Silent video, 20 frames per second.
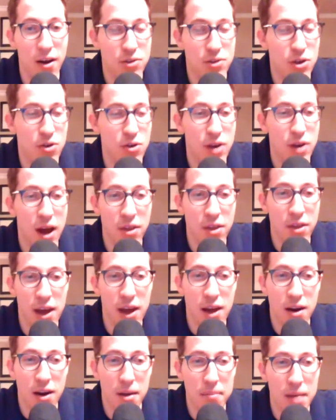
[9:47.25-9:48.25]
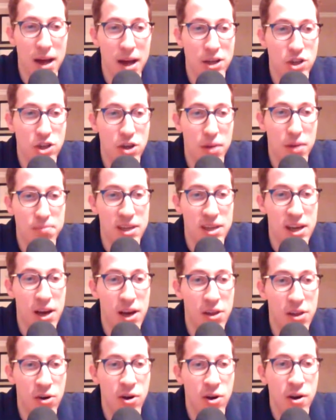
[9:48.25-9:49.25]
So now they end up matched up
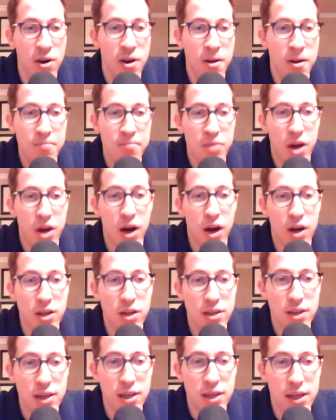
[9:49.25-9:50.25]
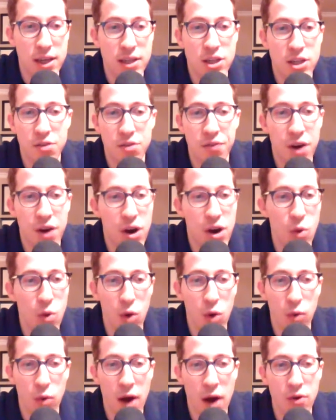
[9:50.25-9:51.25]
together. He's just very
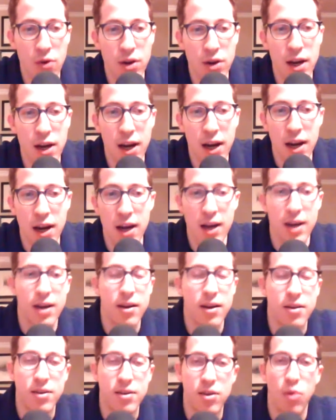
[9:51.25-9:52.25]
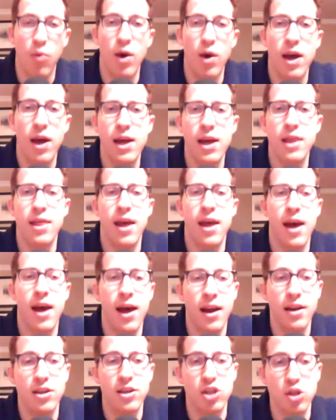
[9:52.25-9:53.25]
well-rounded, and the way
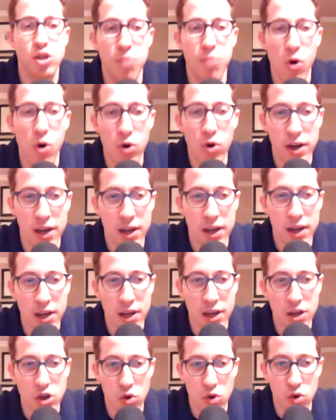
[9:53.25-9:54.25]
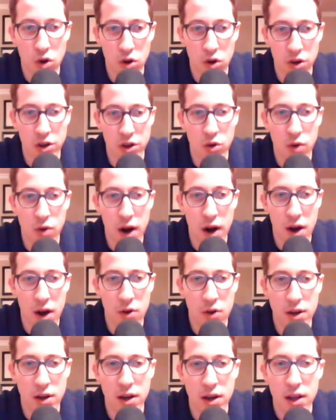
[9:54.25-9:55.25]
that Smolka can control on the
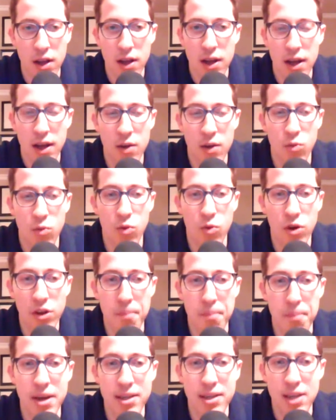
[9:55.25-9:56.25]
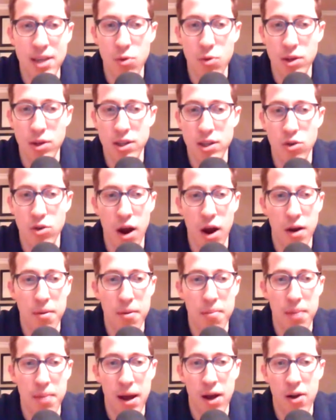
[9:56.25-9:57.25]
ground and really busy with his ground
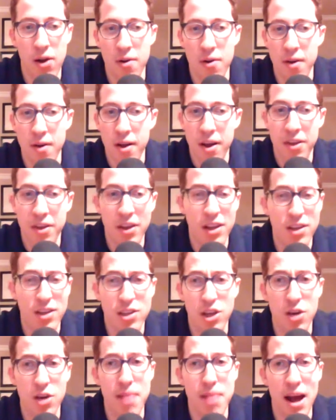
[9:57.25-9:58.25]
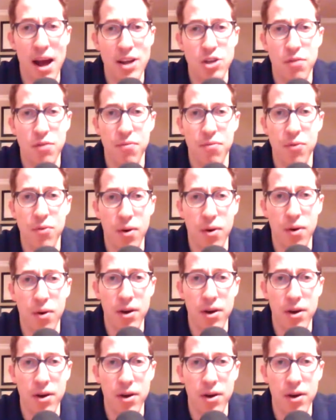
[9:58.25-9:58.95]
and pound I think this is a good matchup for him.